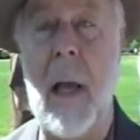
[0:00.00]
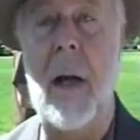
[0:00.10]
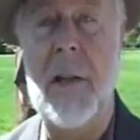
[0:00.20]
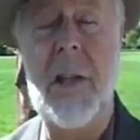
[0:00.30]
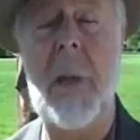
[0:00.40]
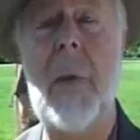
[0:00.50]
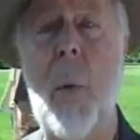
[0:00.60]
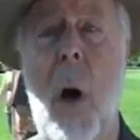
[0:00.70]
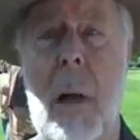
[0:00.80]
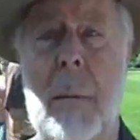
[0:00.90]
I'll just give you
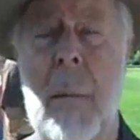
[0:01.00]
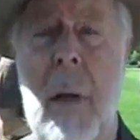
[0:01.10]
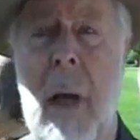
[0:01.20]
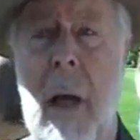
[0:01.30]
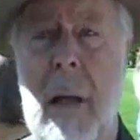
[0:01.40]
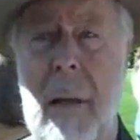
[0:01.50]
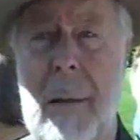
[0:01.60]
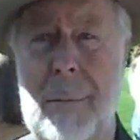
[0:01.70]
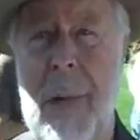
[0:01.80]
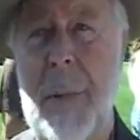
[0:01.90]
one, and
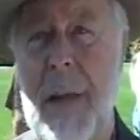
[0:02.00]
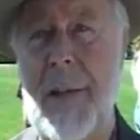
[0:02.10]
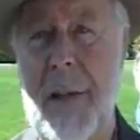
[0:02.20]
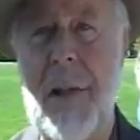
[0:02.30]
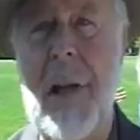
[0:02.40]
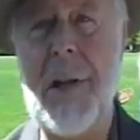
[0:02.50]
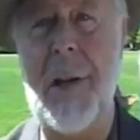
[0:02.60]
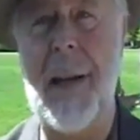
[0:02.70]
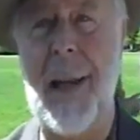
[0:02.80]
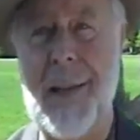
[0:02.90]
maybe that's a
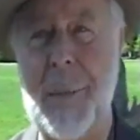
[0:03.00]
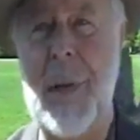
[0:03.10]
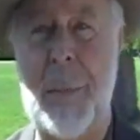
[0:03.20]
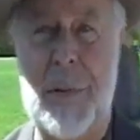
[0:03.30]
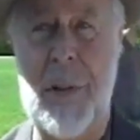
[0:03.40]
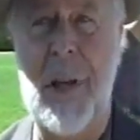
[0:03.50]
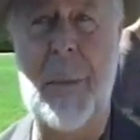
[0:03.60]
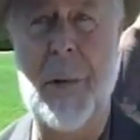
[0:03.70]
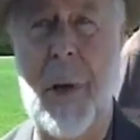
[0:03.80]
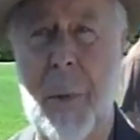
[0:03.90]
teaser to get some people to
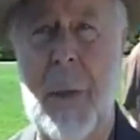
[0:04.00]
come to our